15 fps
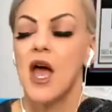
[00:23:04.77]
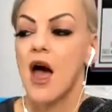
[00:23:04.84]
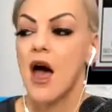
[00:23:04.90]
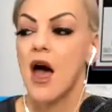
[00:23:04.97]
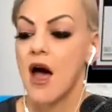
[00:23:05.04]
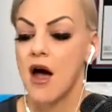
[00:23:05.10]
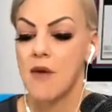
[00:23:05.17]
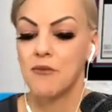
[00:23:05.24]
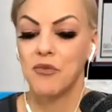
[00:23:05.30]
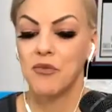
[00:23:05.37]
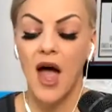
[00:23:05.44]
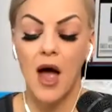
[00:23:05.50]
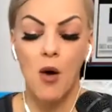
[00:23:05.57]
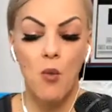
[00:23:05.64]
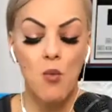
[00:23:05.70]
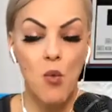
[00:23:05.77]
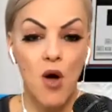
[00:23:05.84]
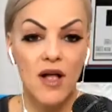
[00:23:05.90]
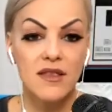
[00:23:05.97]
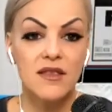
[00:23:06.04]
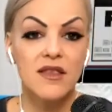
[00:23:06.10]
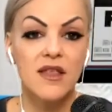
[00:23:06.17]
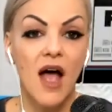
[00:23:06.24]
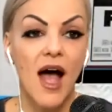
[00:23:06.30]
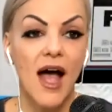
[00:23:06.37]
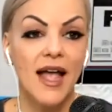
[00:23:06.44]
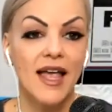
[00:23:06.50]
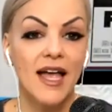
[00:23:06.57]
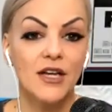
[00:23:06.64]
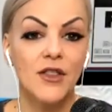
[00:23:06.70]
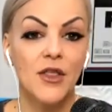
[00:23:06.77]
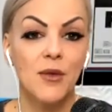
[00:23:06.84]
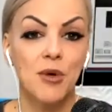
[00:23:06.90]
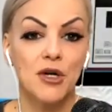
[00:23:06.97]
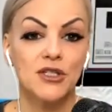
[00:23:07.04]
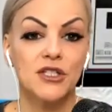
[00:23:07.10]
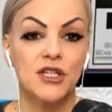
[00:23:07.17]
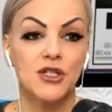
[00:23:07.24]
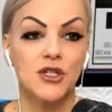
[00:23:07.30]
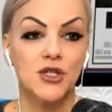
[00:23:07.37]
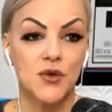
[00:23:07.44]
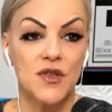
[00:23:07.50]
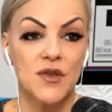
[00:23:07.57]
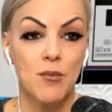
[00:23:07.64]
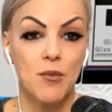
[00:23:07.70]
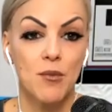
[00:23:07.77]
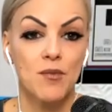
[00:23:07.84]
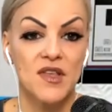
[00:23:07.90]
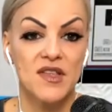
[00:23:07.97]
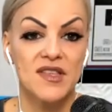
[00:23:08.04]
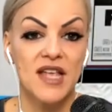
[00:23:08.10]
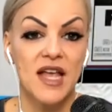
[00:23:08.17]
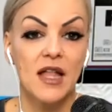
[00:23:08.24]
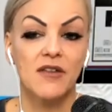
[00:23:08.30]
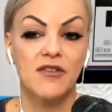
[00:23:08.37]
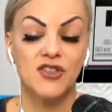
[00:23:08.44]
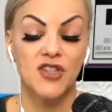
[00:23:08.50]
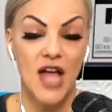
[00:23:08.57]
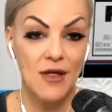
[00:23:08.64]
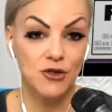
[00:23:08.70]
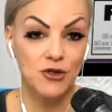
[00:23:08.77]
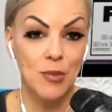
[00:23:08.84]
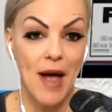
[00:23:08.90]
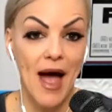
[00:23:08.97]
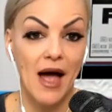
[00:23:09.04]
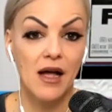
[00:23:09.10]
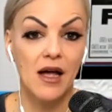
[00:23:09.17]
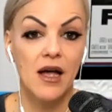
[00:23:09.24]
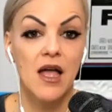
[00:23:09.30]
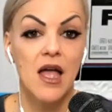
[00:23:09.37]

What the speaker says: that once I get the person to the sale of a challenge pack,